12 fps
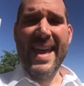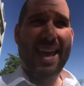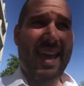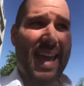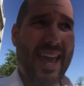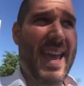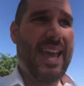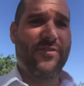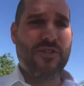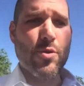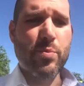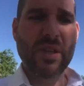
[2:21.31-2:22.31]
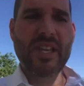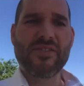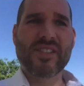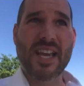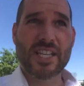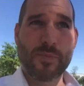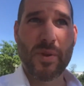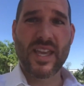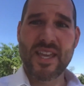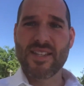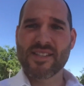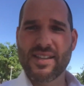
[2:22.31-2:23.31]
if you believe sex
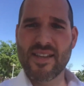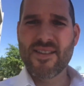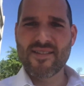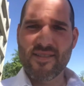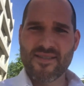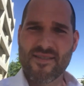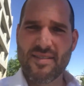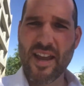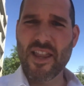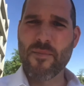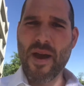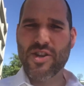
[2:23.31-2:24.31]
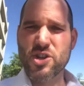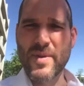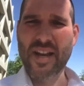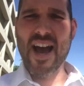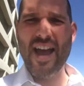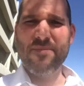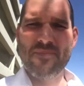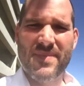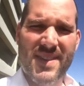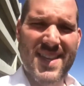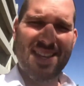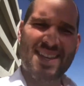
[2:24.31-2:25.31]
begins in the bedroom at night,
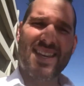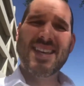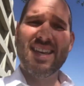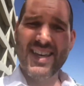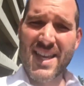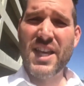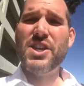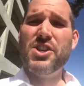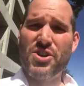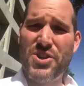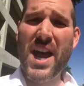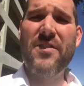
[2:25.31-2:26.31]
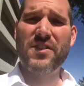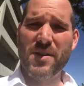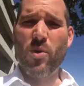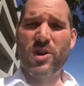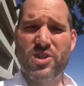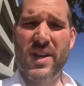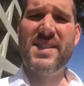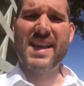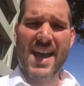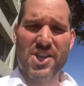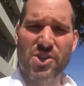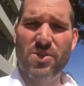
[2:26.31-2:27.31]
you're definitely more
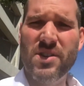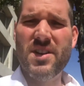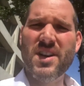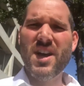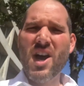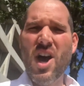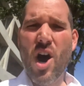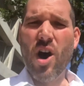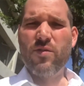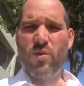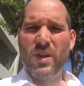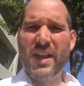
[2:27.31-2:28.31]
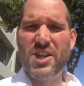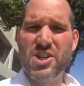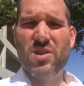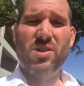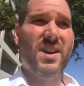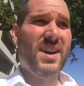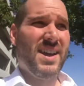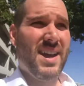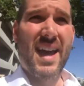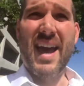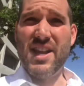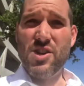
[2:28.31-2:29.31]
transactional over relational
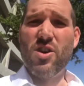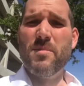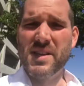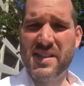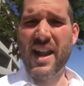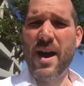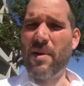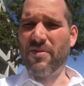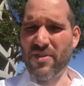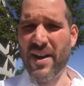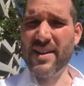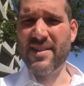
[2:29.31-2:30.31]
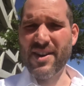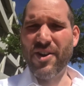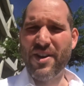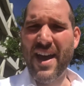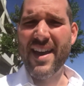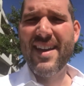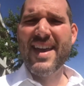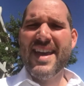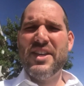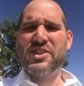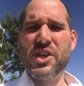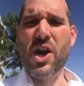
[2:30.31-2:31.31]
and you are missing out, my friend. Okay,
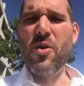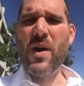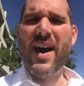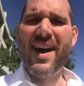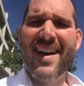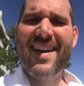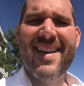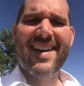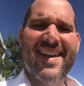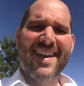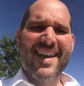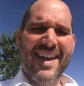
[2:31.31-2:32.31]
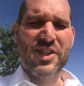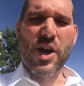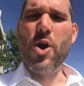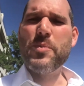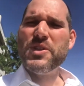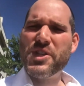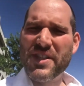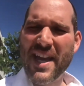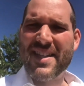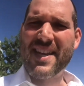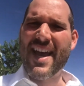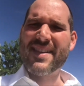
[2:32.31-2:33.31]
so uh, so I hope you took
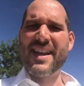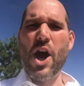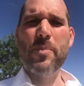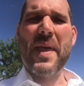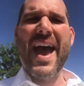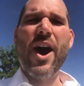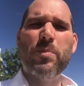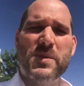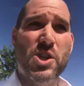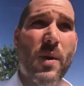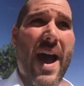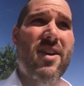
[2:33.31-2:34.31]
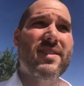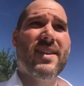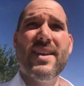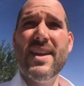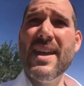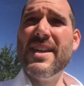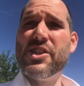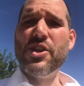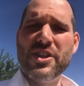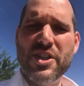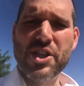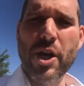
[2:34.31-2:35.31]
that test. I hope that helped you out, so you
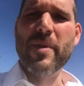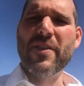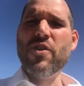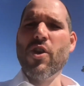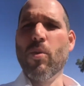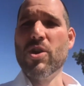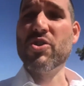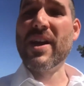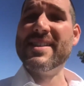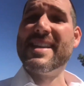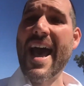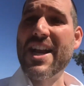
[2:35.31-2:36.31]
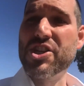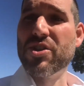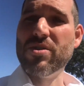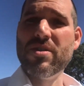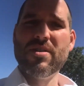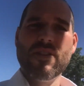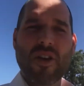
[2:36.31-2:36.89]
can determine if you are more transactional